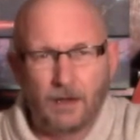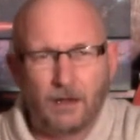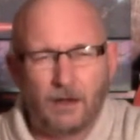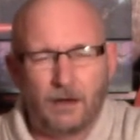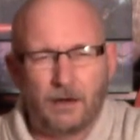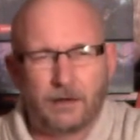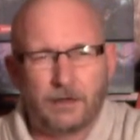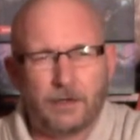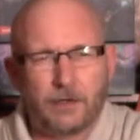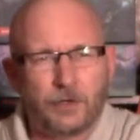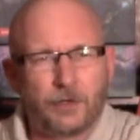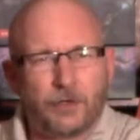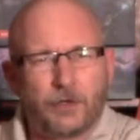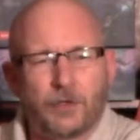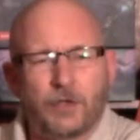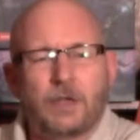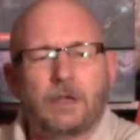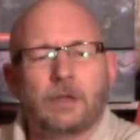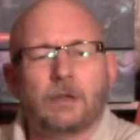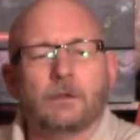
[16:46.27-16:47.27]
on his
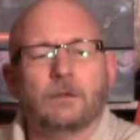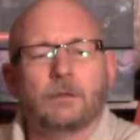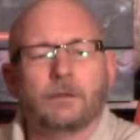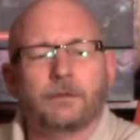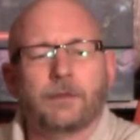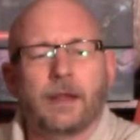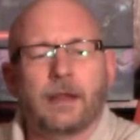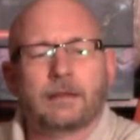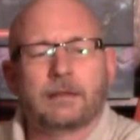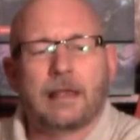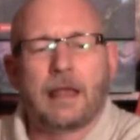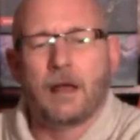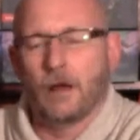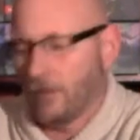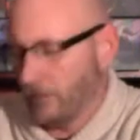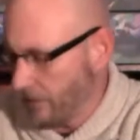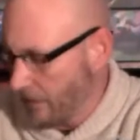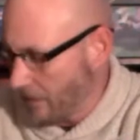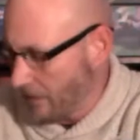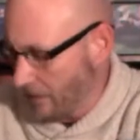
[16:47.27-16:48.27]
shield. That's
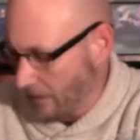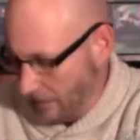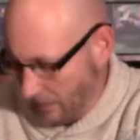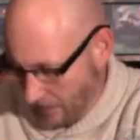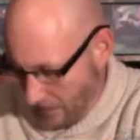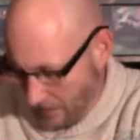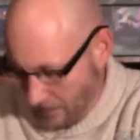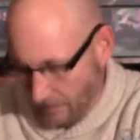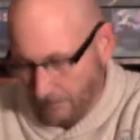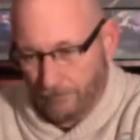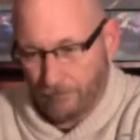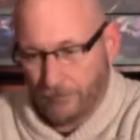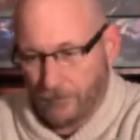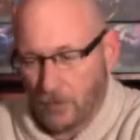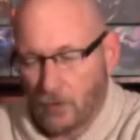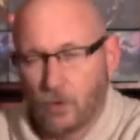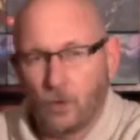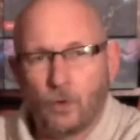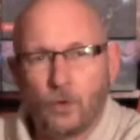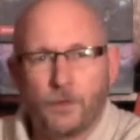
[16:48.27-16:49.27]
how
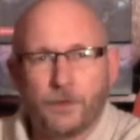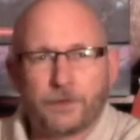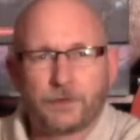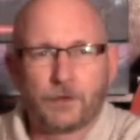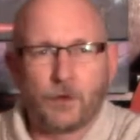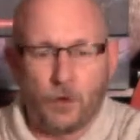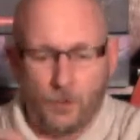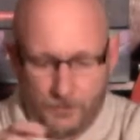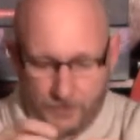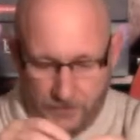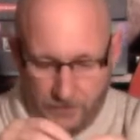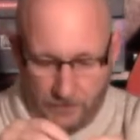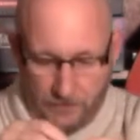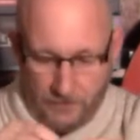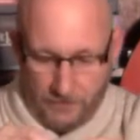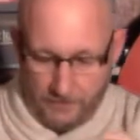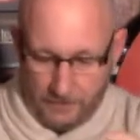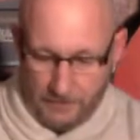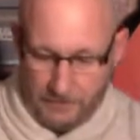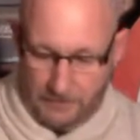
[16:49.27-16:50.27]
cool the sculpts are
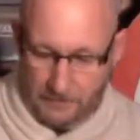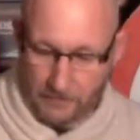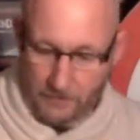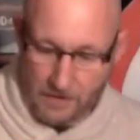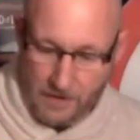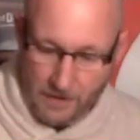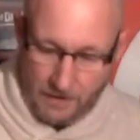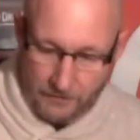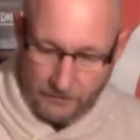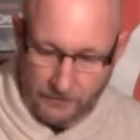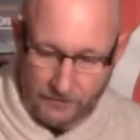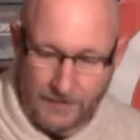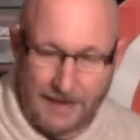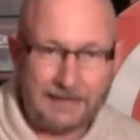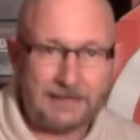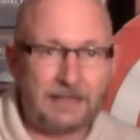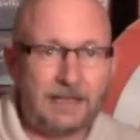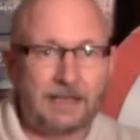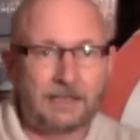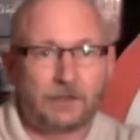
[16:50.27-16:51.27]
on this. So
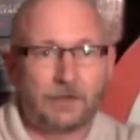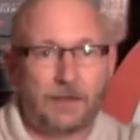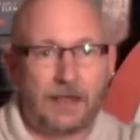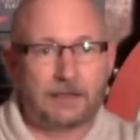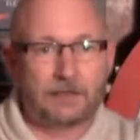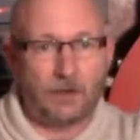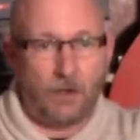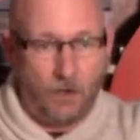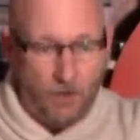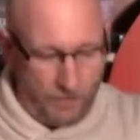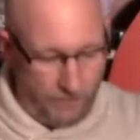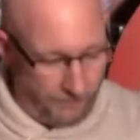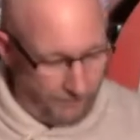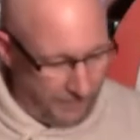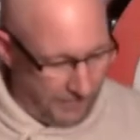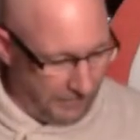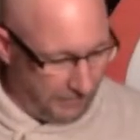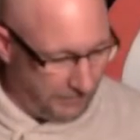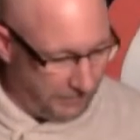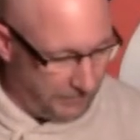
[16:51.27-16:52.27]
that's it. So that's all the
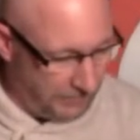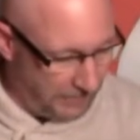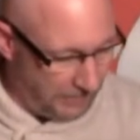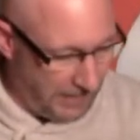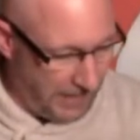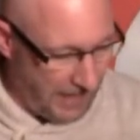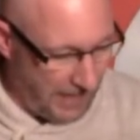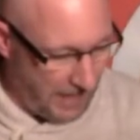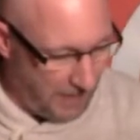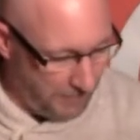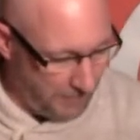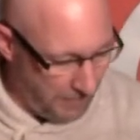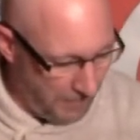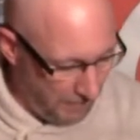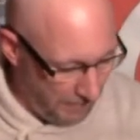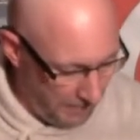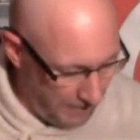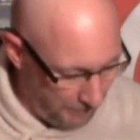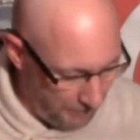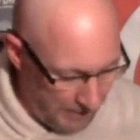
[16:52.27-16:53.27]
figures that came
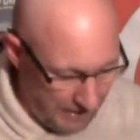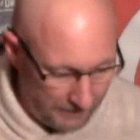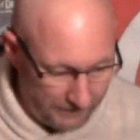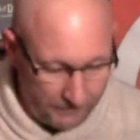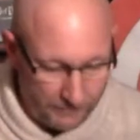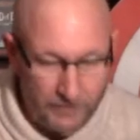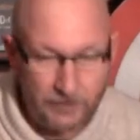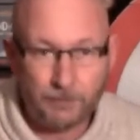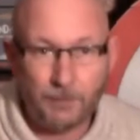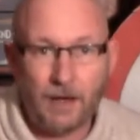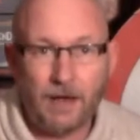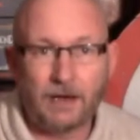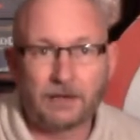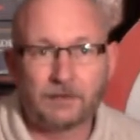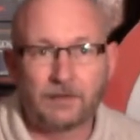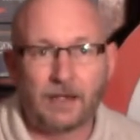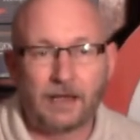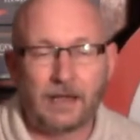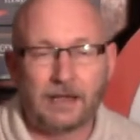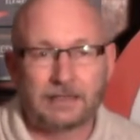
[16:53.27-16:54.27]
in Pandora's box.
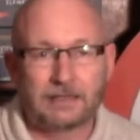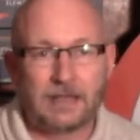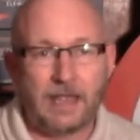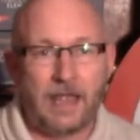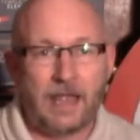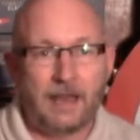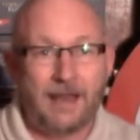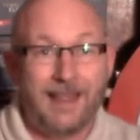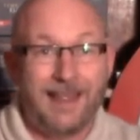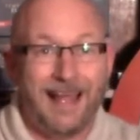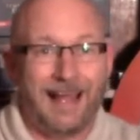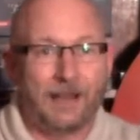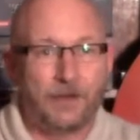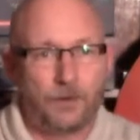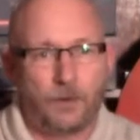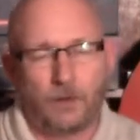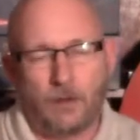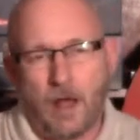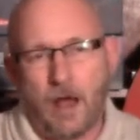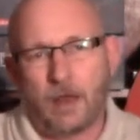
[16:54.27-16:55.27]
Like I said, I knew
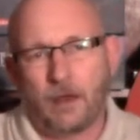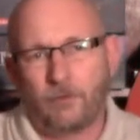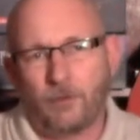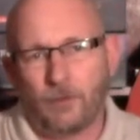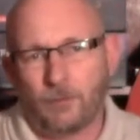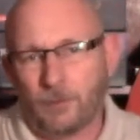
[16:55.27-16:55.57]
a lot of them,